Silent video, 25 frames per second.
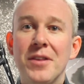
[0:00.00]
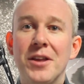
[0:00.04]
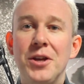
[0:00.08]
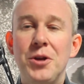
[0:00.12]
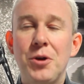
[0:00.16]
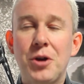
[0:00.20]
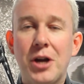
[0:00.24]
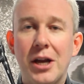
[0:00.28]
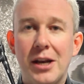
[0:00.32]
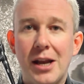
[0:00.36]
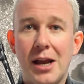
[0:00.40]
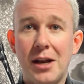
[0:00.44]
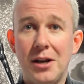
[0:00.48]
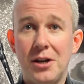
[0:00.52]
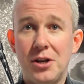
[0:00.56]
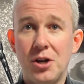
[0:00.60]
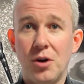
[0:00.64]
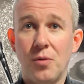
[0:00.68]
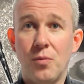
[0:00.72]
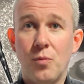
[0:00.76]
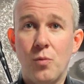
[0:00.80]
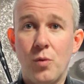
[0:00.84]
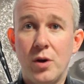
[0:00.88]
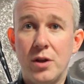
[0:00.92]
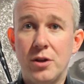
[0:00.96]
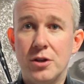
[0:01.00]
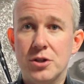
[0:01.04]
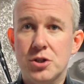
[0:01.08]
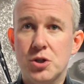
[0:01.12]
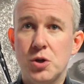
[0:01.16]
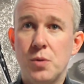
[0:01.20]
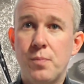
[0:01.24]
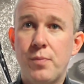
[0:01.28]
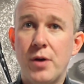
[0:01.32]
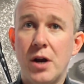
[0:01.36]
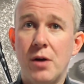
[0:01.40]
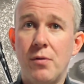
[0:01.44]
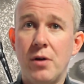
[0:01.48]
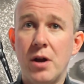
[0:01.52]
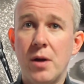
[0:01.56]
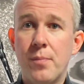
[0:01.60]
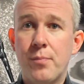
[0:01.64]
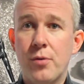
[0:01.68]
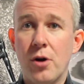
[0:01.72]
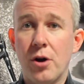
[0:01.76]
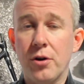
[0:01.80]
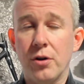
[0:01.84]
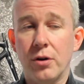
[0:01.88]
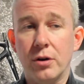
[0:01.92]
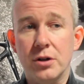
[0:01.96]
you can end up with a superior
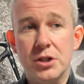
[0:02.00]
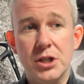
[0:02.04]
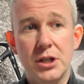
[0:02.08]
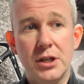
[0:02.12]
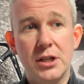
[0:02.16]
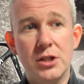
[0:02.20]
product,